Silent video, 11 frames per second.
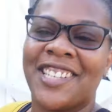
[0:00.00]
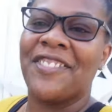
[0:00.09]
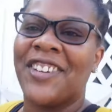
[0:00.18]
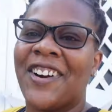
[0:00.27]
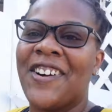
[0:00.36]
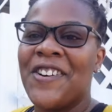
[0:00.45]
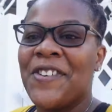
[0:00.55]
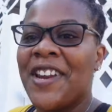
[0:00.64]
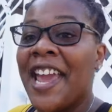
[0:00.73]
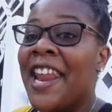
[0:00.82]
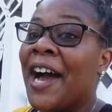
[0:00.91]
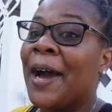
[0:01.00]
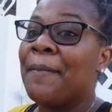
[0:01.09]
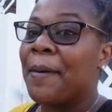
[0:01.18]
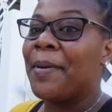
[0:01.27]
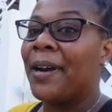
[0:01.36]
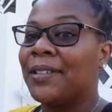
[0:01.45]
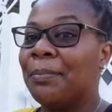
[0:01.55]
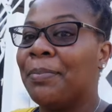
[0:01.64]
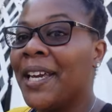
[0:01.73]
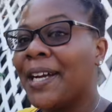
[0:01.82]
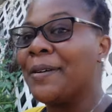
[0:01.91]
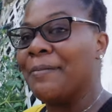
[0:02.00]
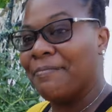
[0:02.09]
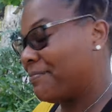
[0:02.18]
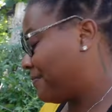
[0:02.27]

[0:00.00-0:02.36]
have grown and I'm about to pick them.